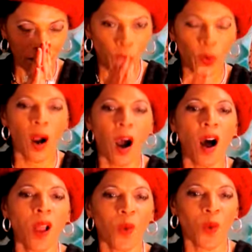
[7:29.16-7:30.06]
We're
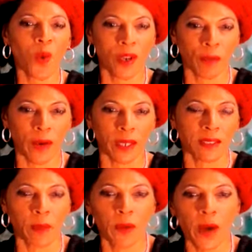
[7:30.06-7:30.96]
all a work in
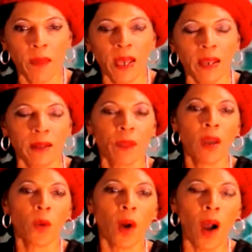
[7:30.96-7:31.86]
progress, WIP.
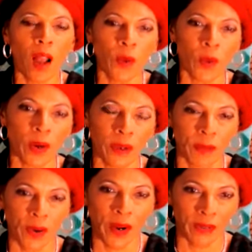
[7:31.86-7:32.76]
We're all a work
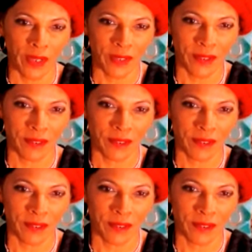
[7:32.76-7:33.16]
in progress.